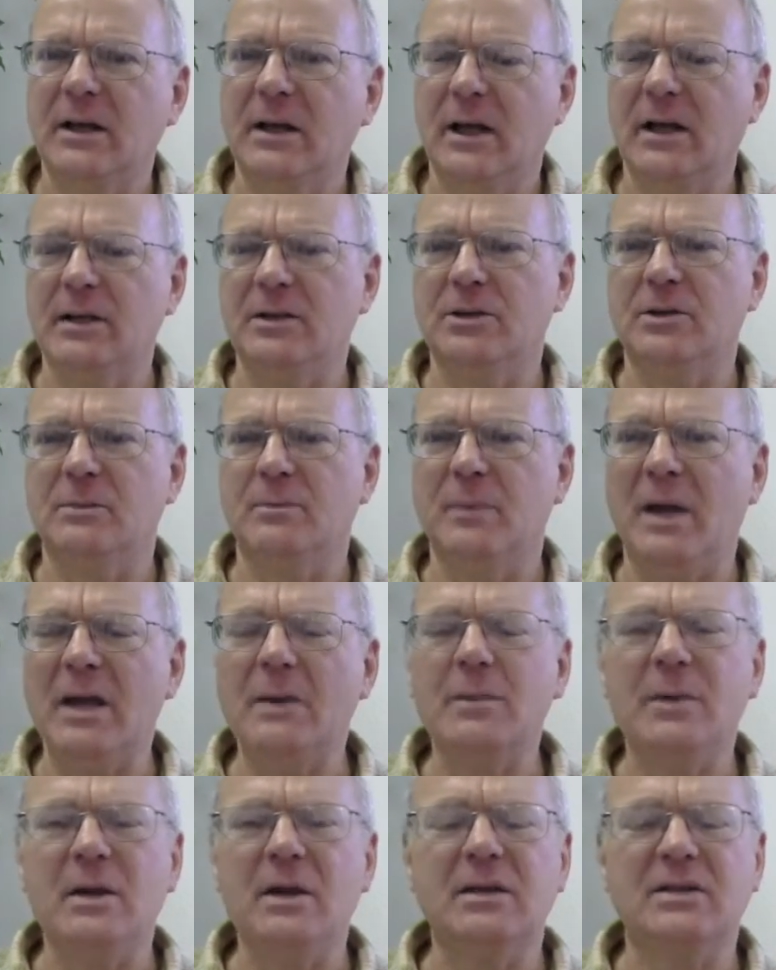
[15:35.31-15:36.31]
and you're
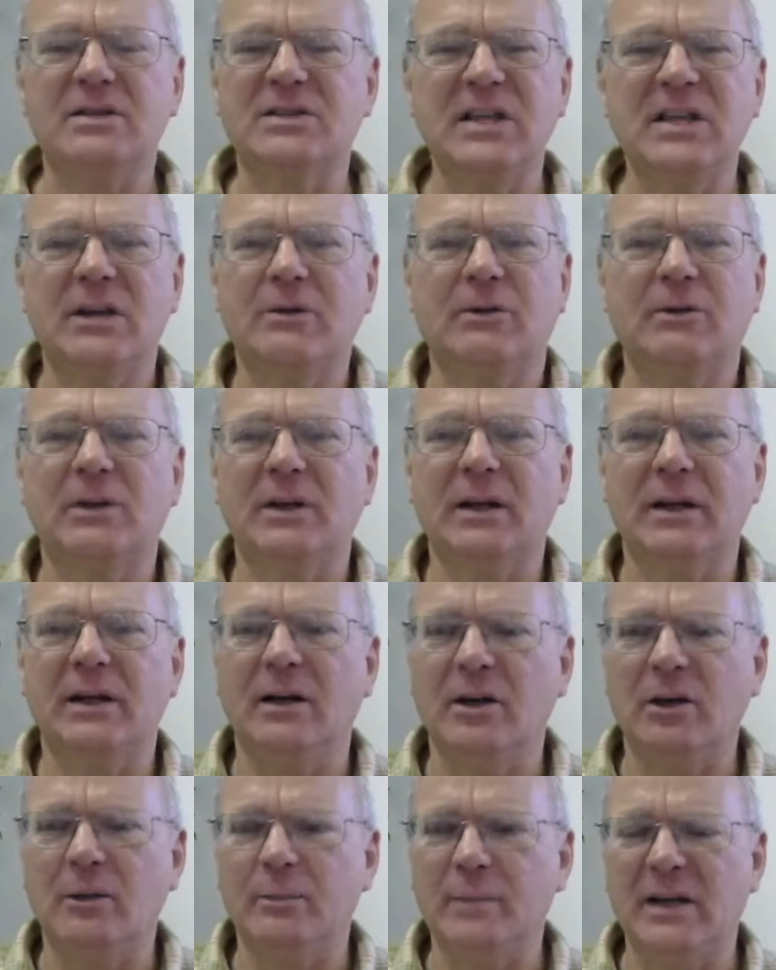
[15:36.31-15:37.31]
maybe secretly a
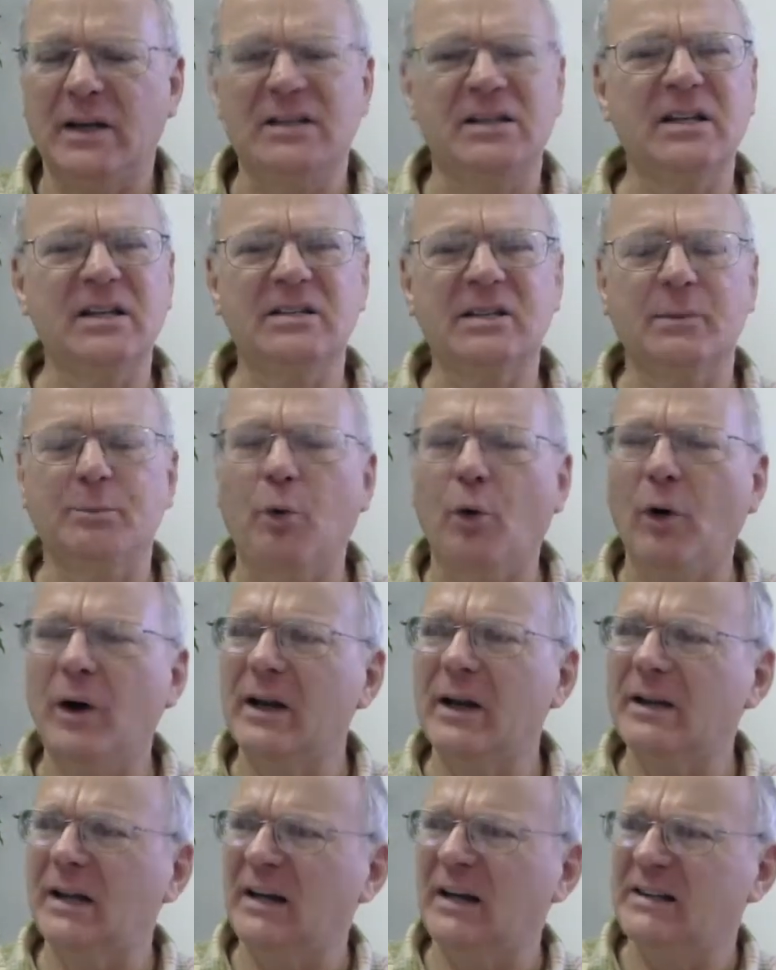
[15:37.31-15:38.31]
little bit
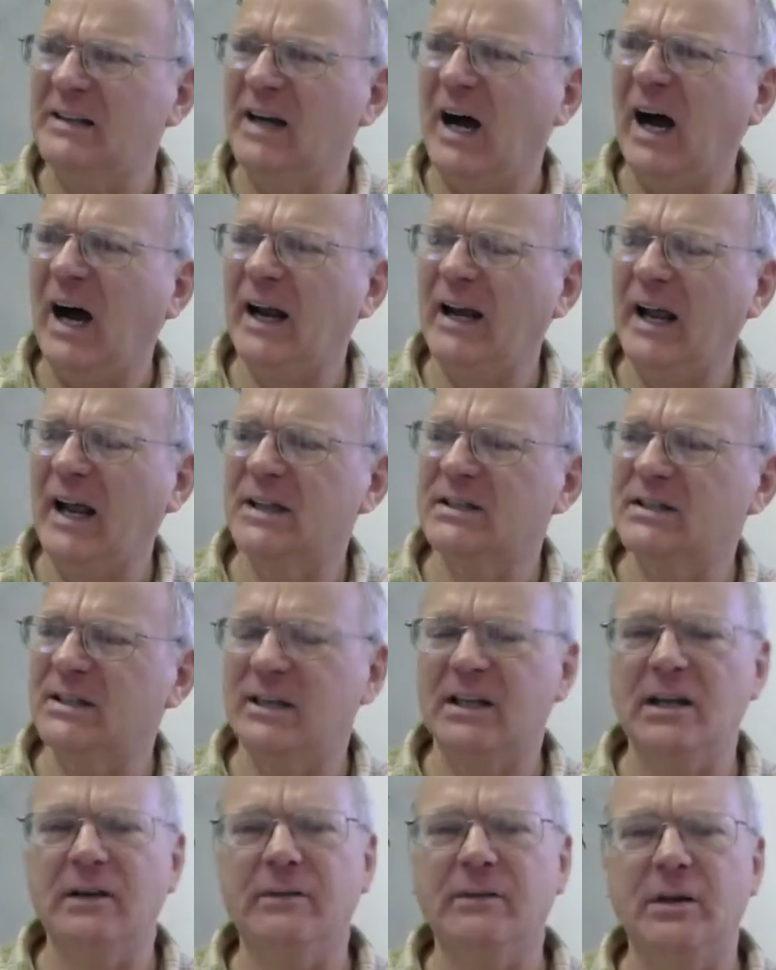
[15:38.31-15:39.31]
disappointed that God hasn't
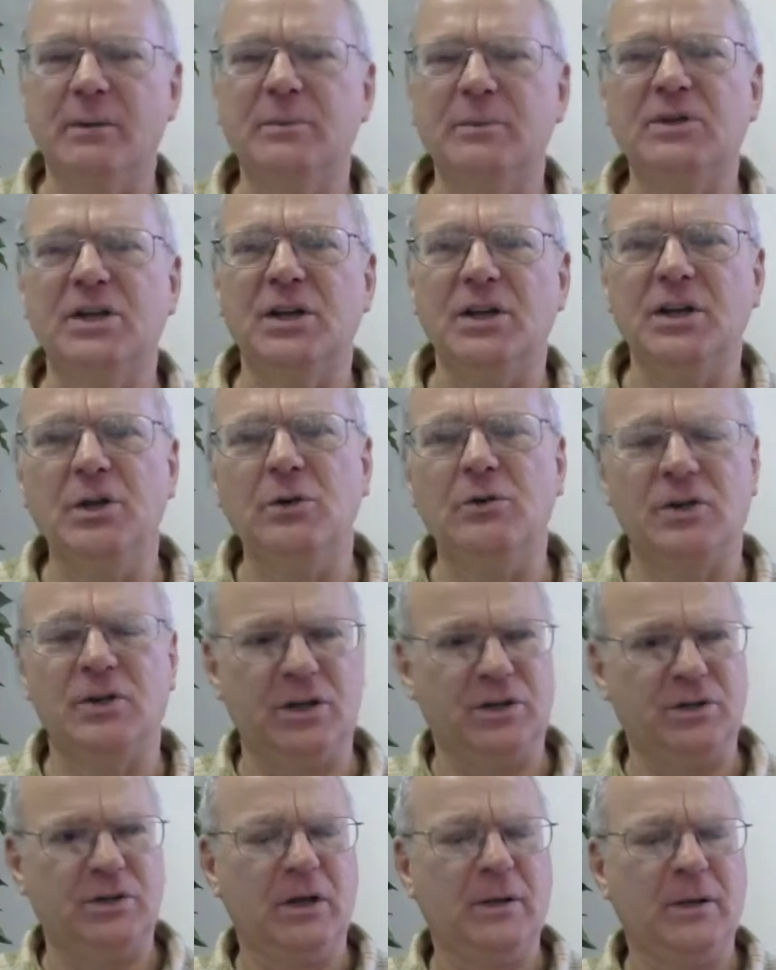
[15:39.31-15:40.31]
given them to you because,